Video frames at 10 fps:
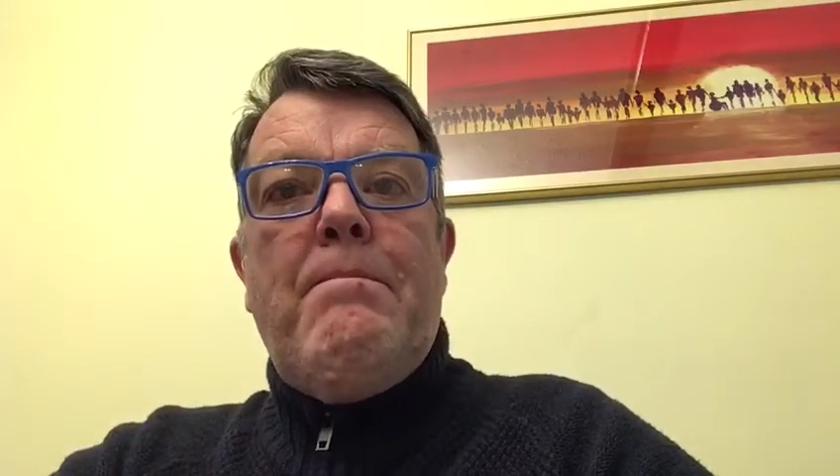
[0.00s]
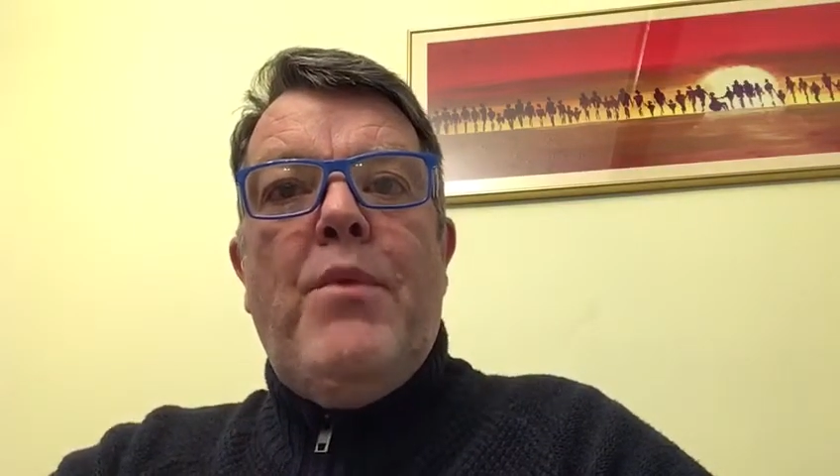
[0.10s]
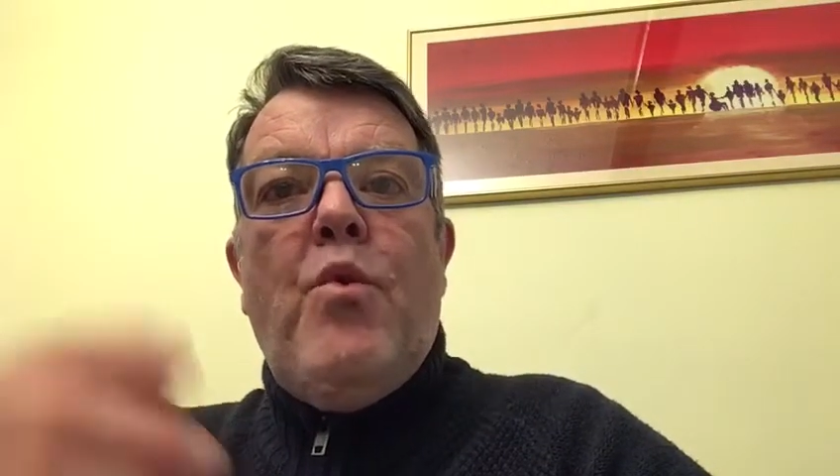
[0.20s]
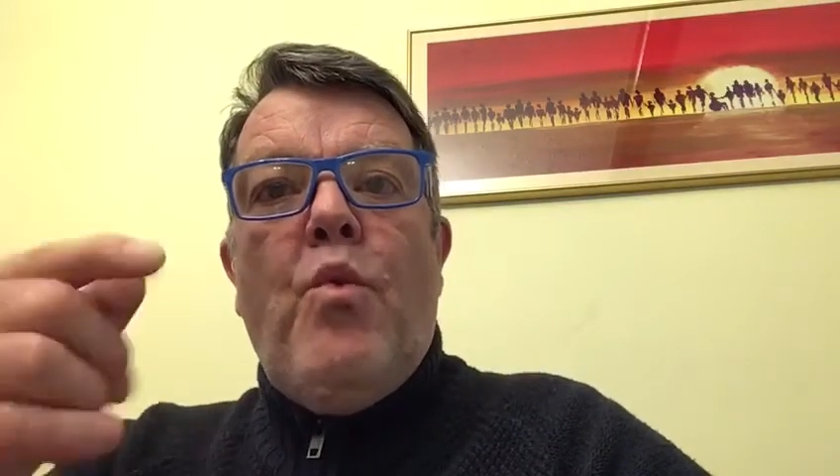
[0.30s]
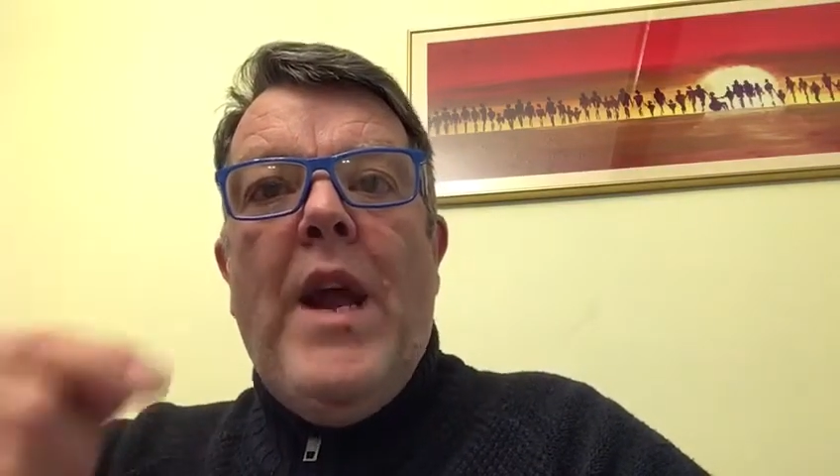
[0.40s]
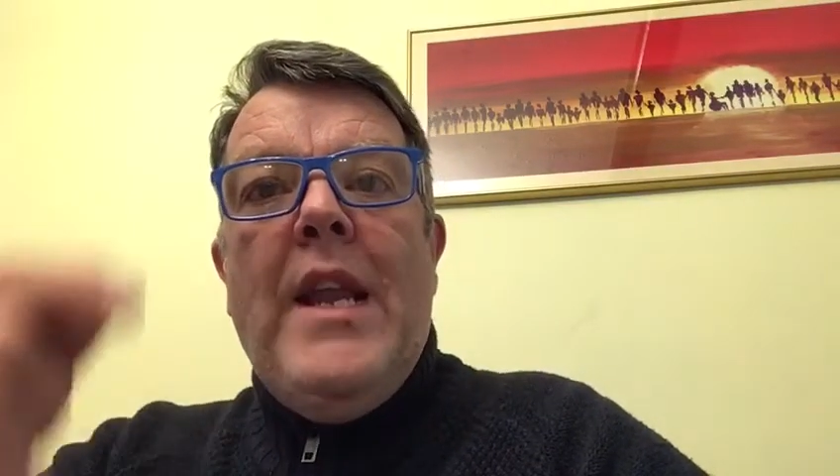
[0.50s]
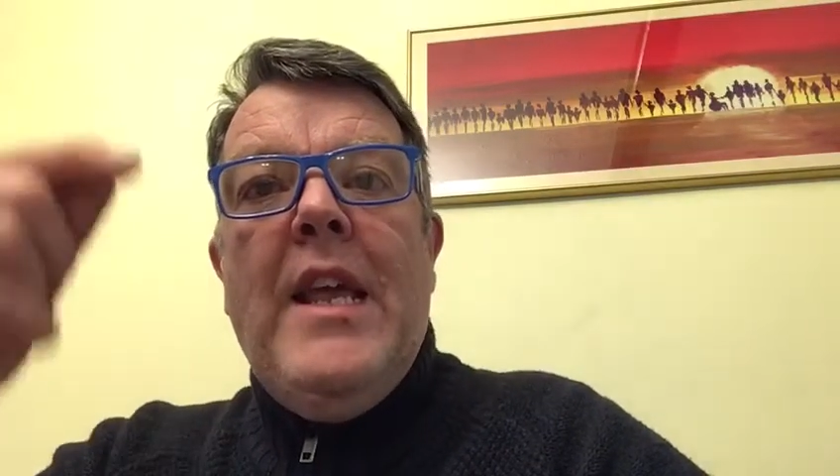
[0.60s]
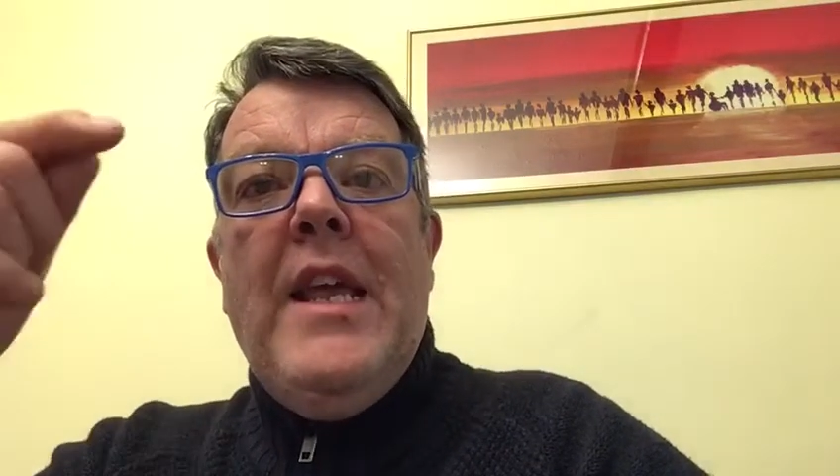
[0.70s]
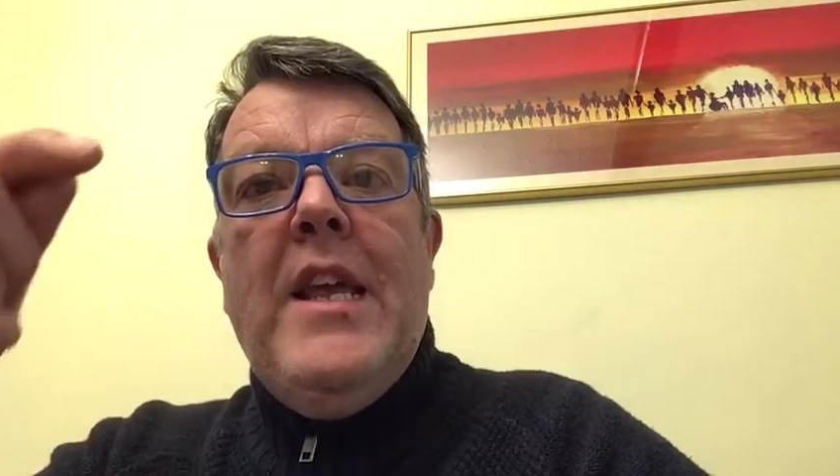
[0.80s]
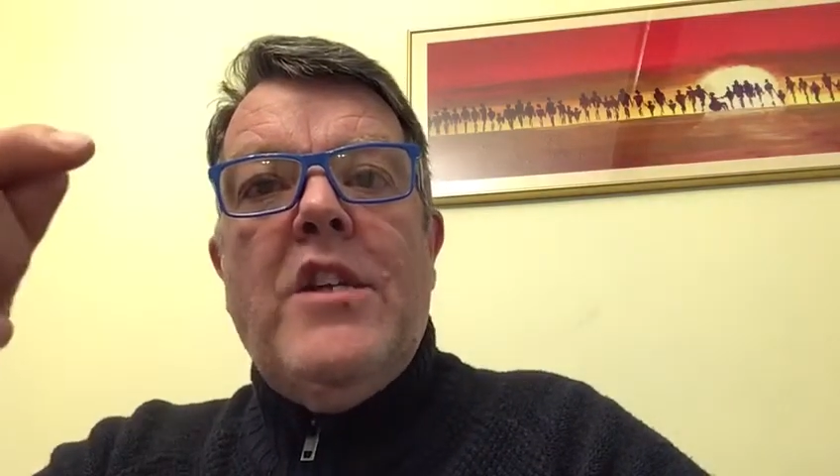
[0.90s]
But when
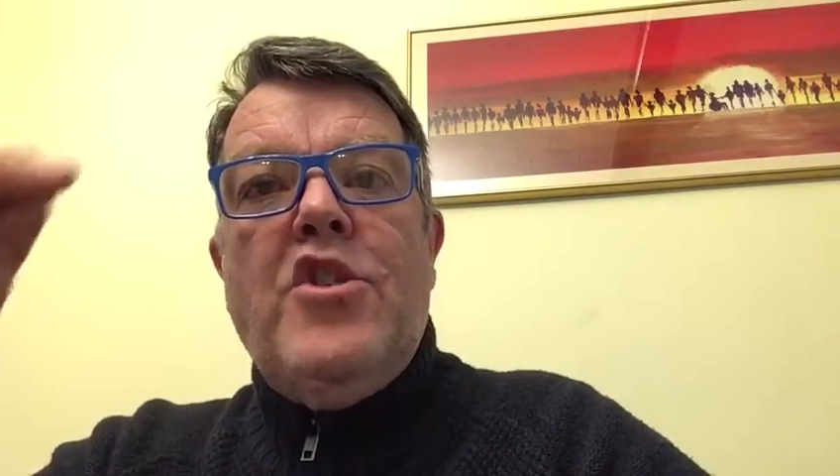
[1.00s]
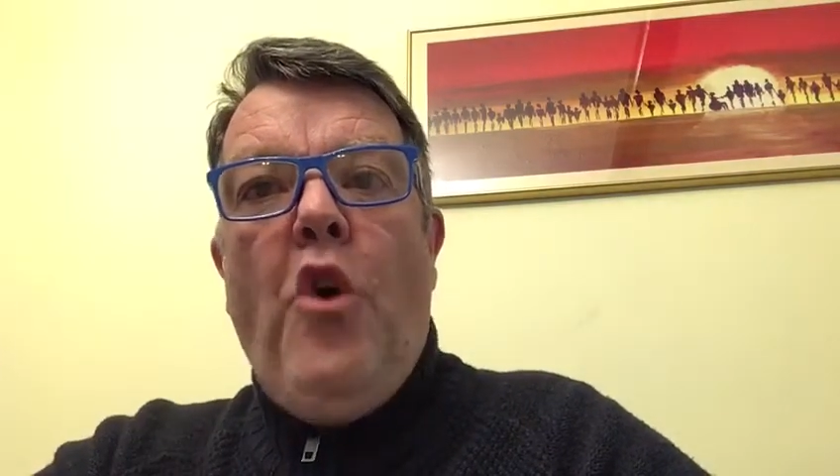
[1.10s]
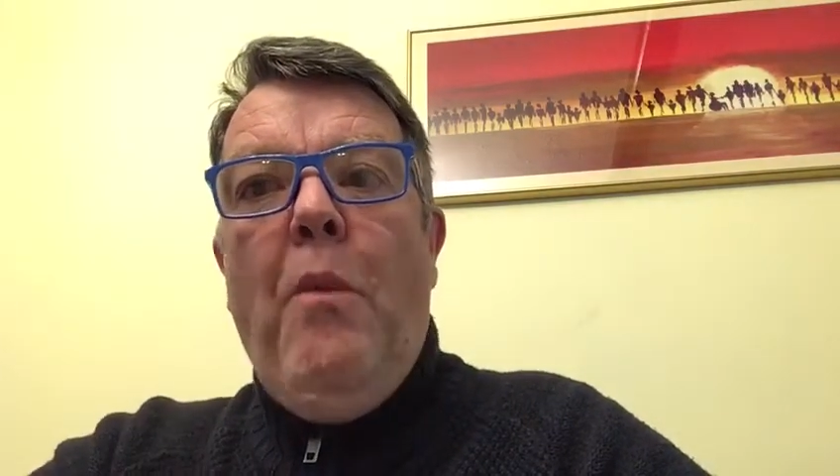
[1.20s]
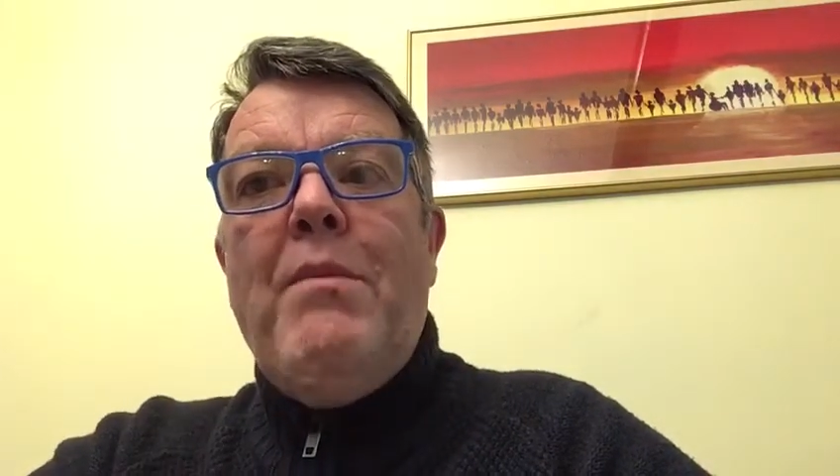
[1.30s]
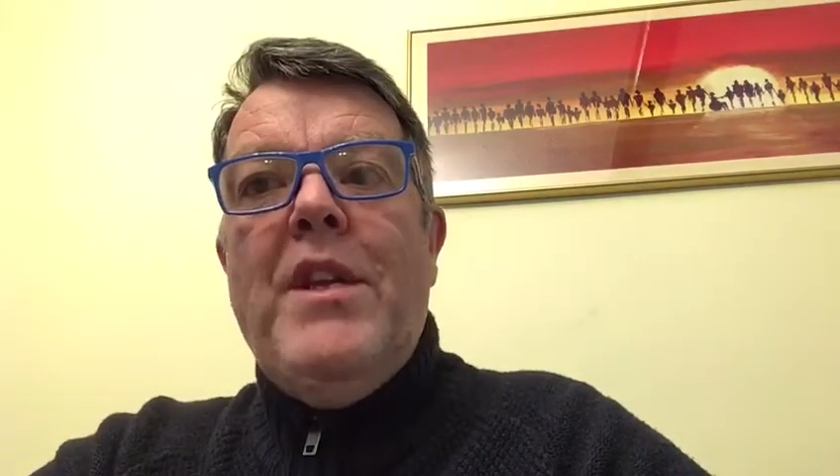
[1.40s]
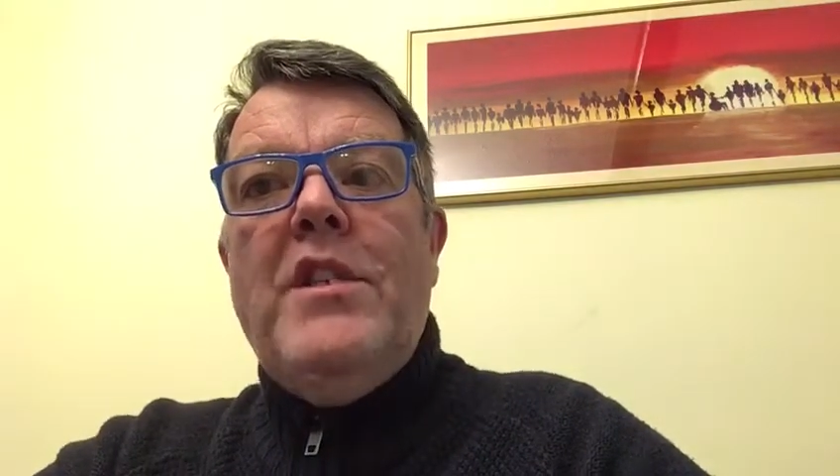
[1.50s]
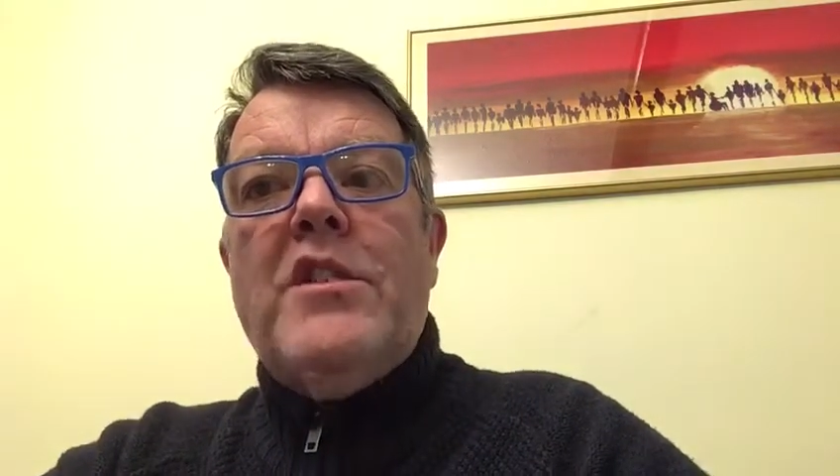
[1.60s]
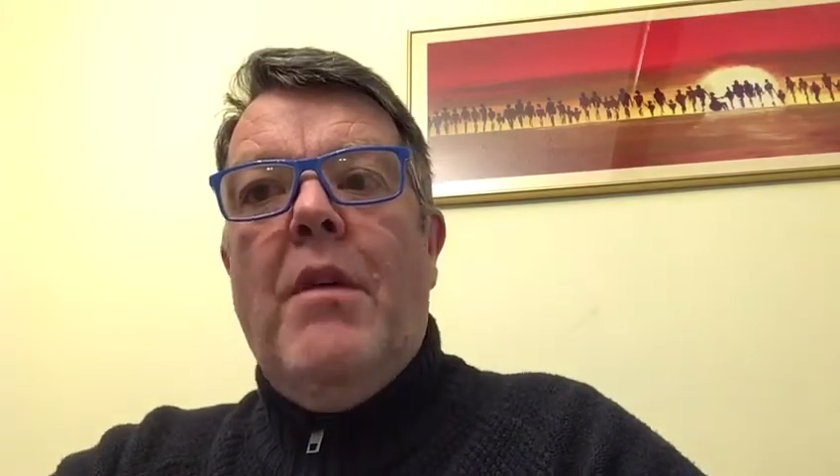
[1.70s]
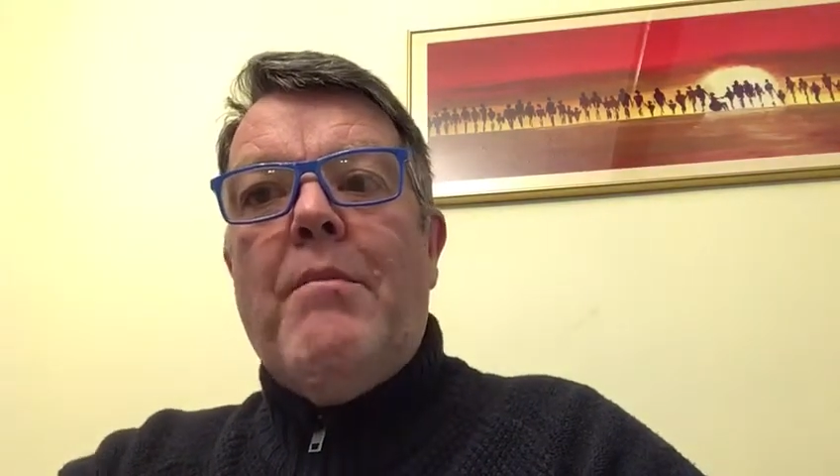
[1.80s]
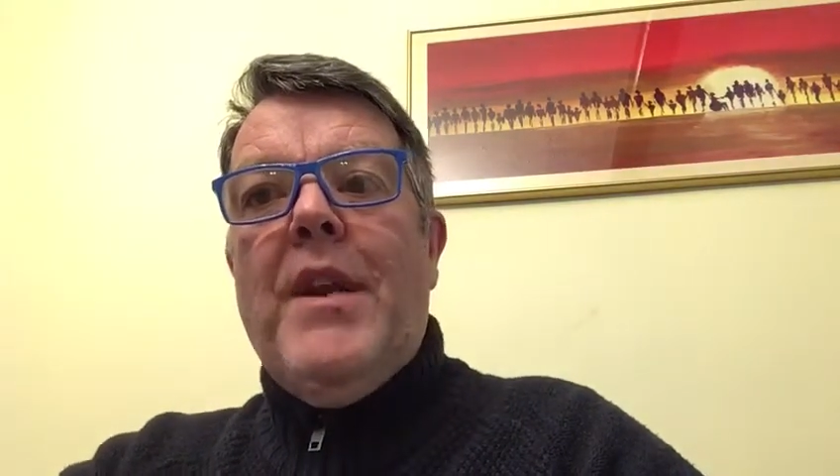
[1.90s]
he adopted
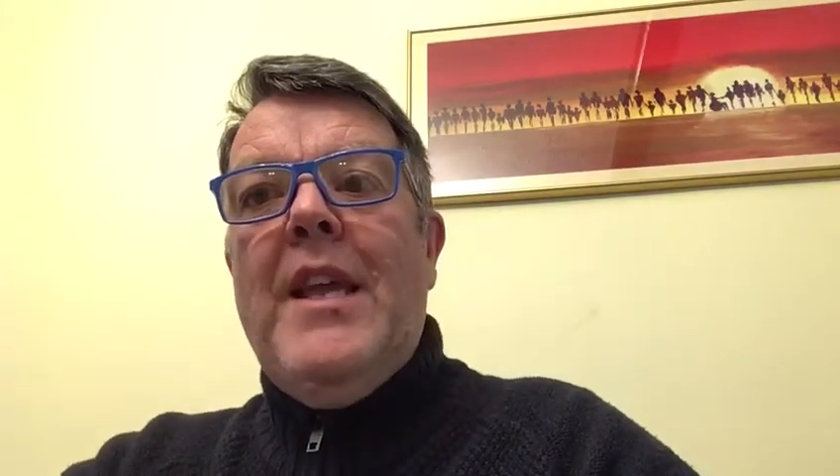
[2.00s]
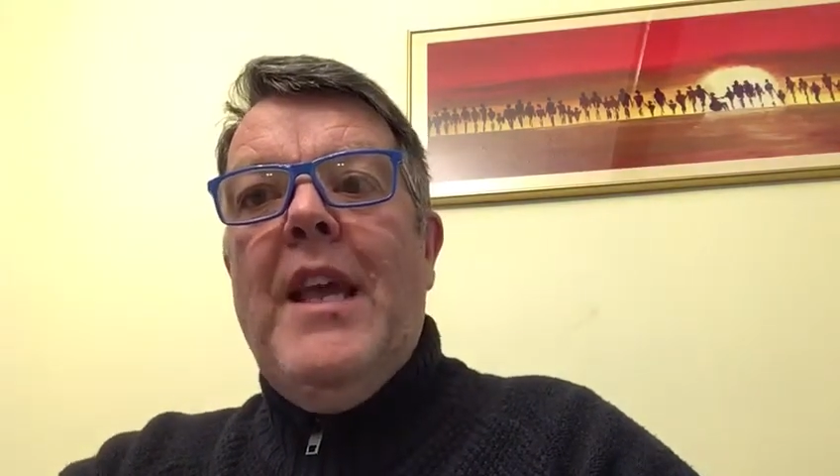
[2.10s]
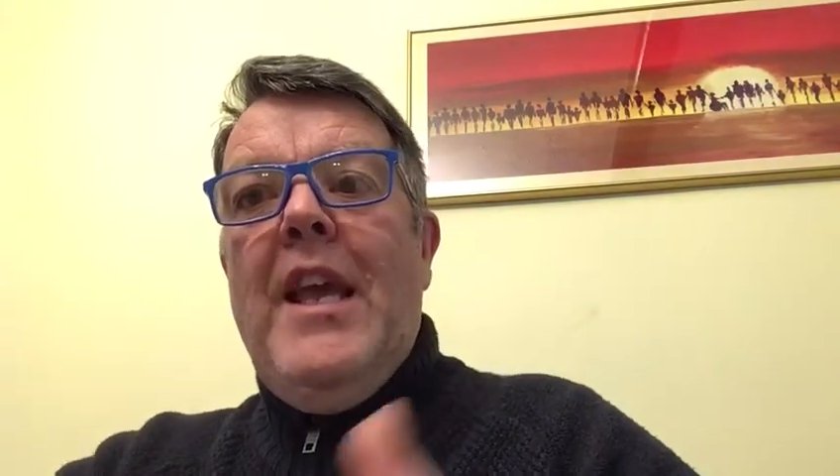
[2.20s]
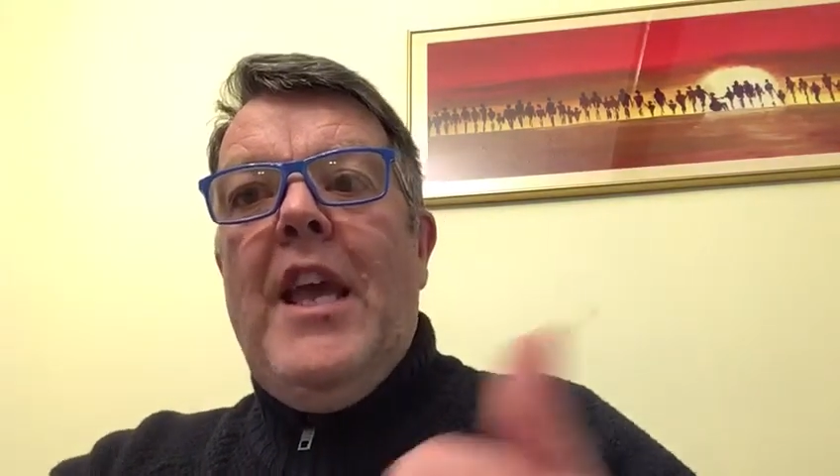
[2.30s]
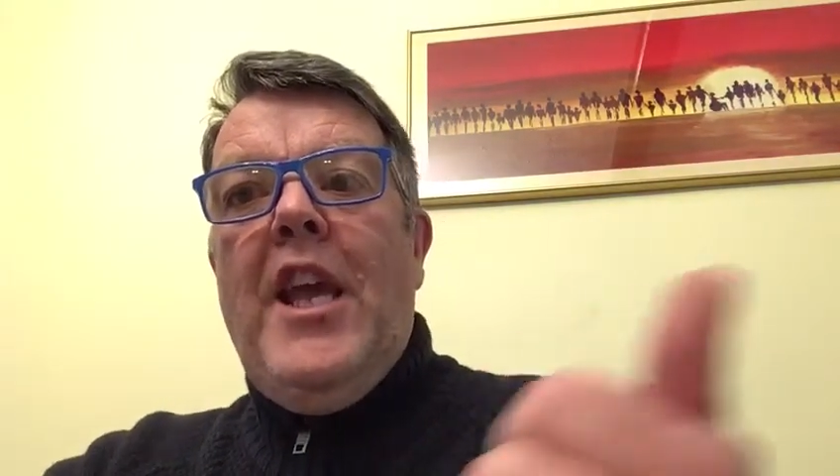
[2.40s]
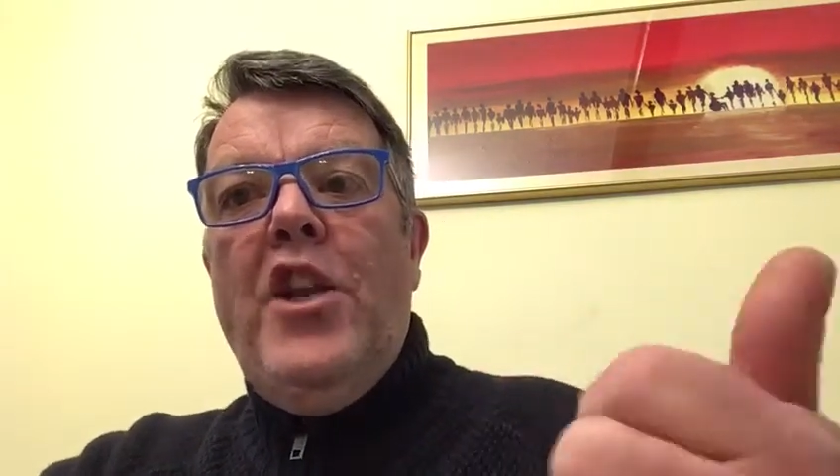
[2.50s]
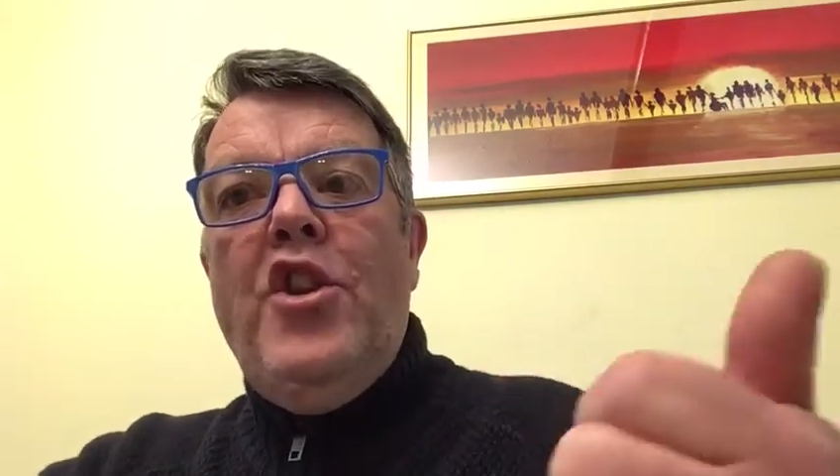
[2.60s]
somebody, he